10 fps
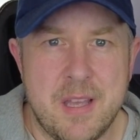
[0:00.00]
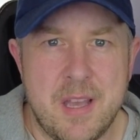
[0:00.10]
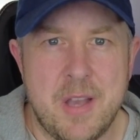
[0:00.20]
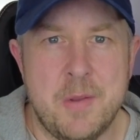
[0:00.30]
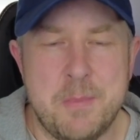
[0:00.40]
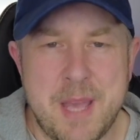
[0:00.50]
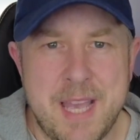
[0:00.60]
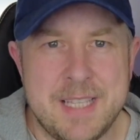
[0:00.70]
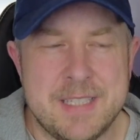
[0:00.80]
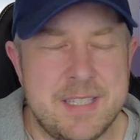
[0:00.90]
own
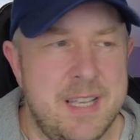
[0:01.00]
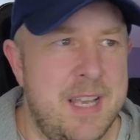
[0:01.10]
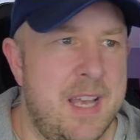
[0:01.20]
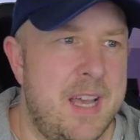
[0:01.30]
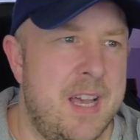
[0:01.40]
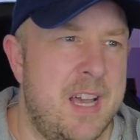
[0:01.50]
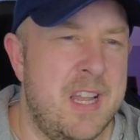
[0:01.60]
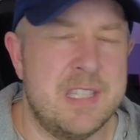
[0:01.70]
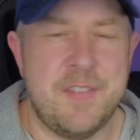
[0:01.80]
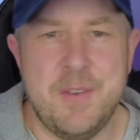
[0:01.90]
pace. I
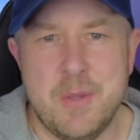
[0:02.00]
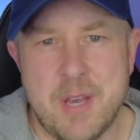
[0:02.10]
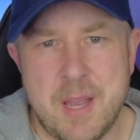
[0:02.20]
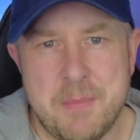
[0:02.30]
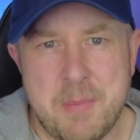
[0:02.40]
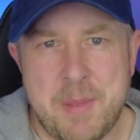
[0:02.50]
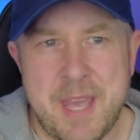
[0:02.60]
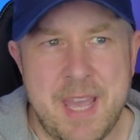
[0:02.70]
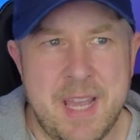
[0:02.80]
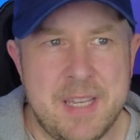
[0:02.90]
like to feel that I am
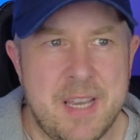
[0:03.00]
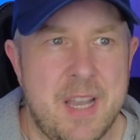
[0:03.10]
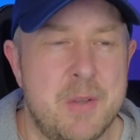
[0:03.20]
prepared.